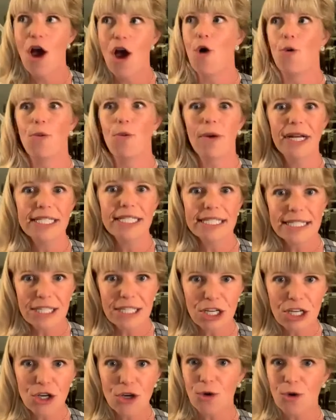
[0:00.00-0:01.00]
What's
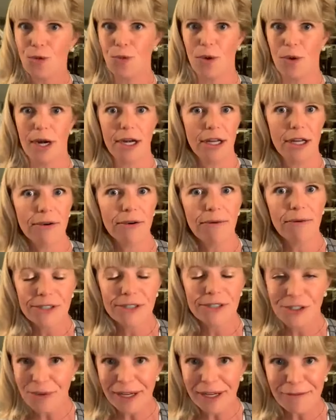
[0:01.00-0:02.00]
new? What are you
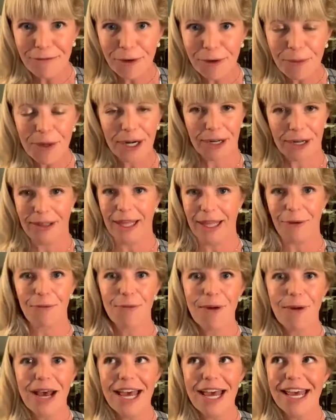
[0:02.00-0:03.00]
doing for work? Like
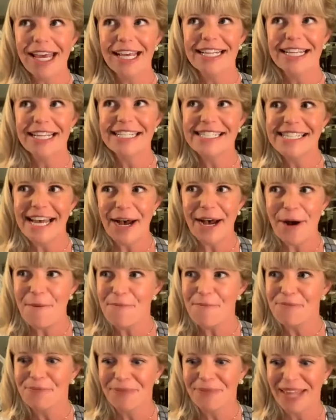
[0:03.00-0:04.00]
what is,
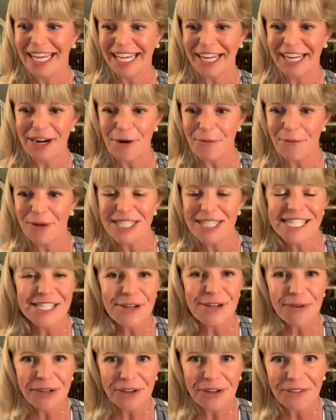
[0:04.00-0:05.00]
what's
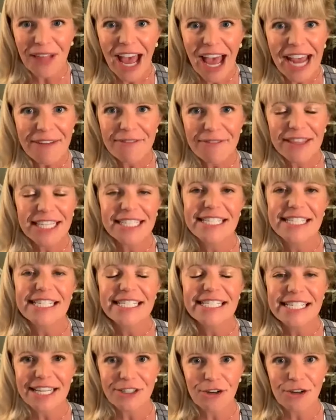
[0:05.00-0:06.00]
new in your life? This is
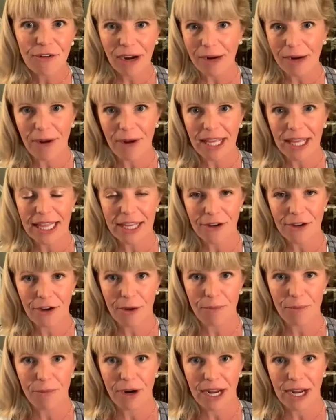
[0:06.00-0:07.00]
such a great way that you
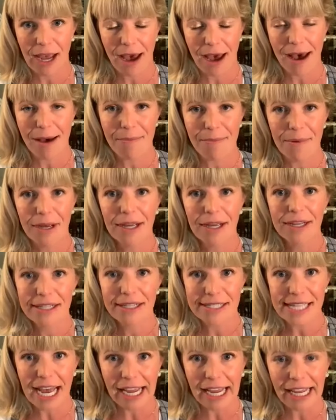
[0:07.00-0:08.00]
can bring up
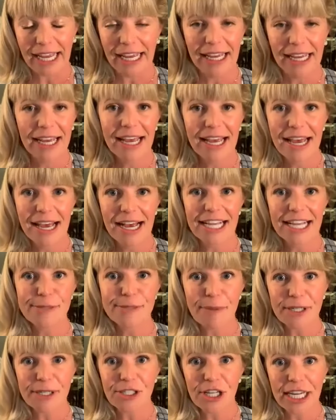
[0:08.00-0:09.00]
Zaya,
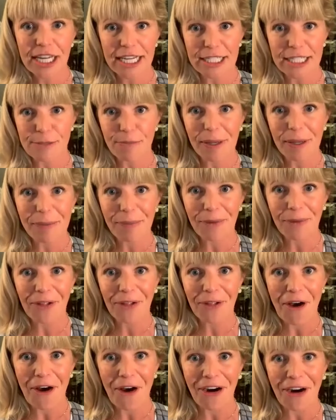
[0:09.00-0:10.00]
especially as
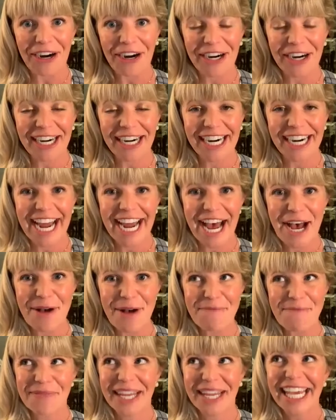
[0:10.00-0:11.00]
people are
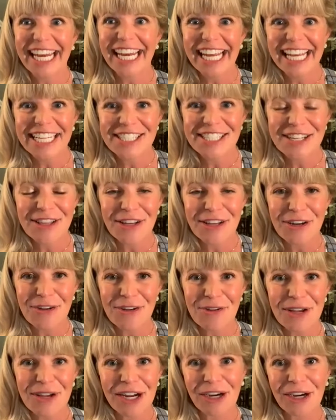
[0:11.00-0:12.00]
getting into the
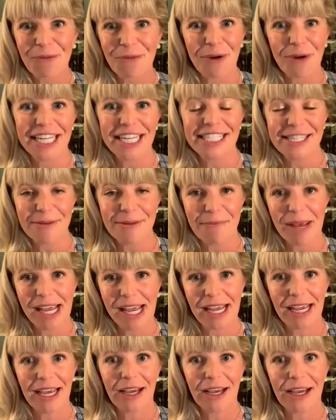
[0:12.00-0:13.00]
new year, wanting to
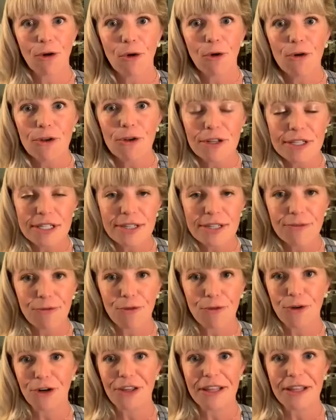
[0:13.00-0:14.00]
make goals
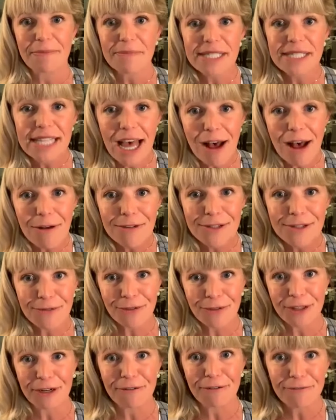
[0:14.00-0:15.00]
for themselves,
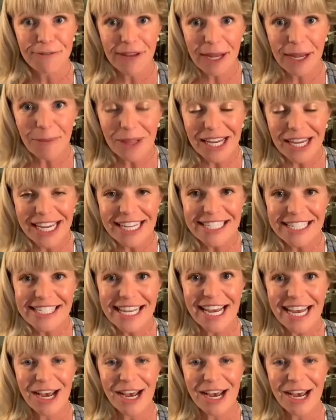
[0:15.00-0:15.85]
for their families.